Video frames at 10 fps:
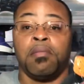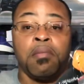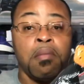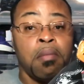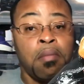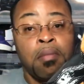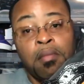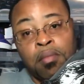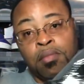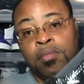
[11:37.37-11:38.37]

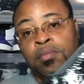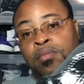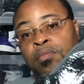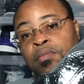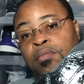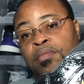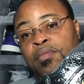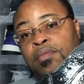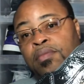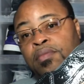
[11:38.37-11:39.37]

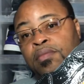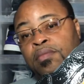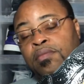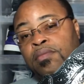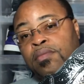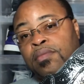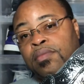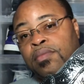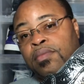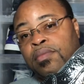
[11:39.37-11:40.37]

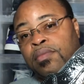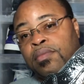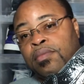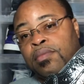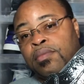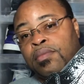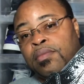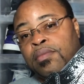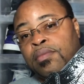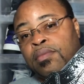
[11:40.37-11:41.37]

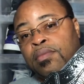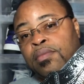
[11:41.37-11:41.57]
(no one is talking)